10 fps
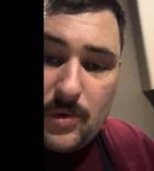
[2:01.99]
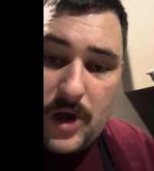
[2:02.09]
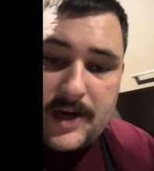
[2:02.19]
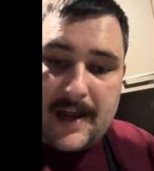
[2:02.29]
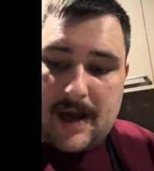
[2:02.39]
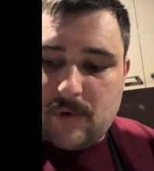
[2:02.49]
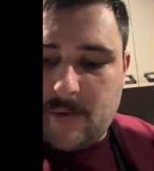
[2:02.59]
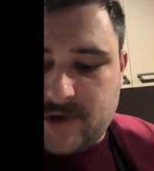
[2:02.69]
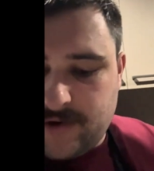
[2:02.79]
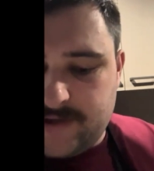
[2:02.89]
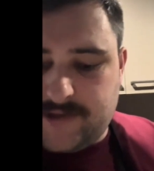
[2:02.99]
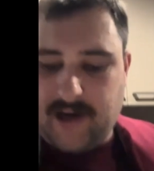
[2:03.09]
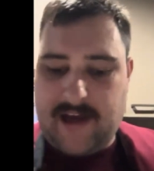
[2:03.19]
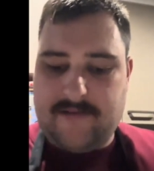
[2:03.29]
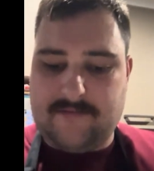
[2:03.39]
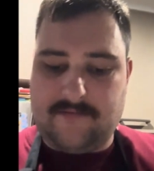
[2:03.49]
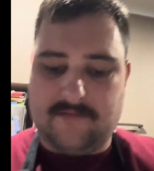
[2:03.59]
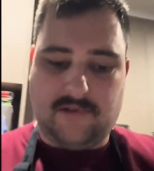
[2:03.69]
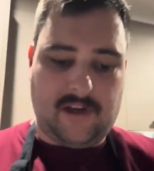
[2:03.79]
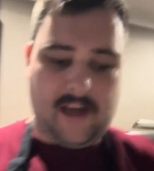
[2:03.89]
work it out what we're cooking today,
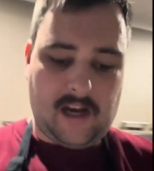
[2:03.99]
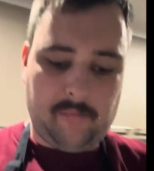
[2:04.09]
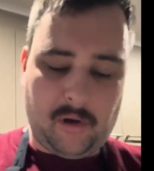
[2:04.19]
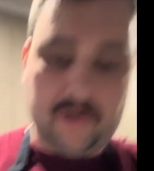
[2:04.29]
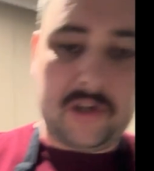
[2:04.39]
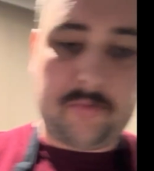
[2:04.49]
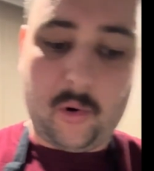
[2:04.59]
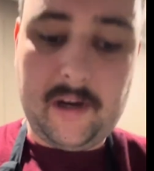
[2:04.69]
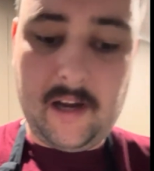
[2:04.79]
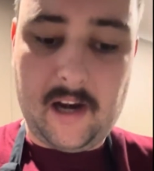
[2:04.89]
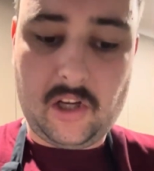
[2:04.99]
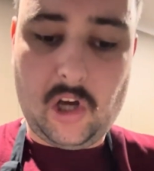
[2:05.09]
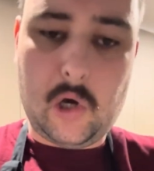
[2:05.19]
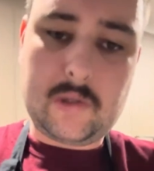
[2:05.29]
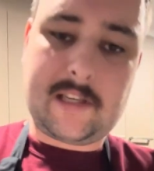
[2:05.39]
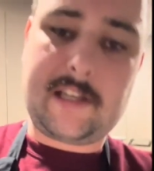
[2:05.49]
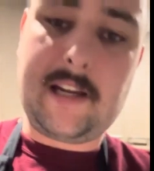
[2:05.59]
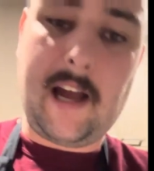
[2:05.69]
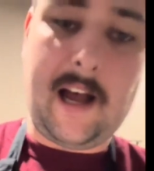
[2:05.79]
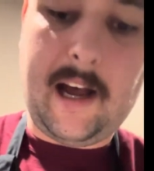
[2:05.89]
you get a bonus point and a gold
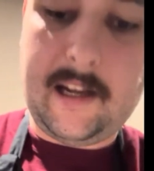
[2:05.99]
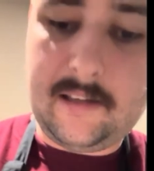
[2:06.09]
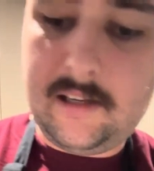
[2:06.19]
star.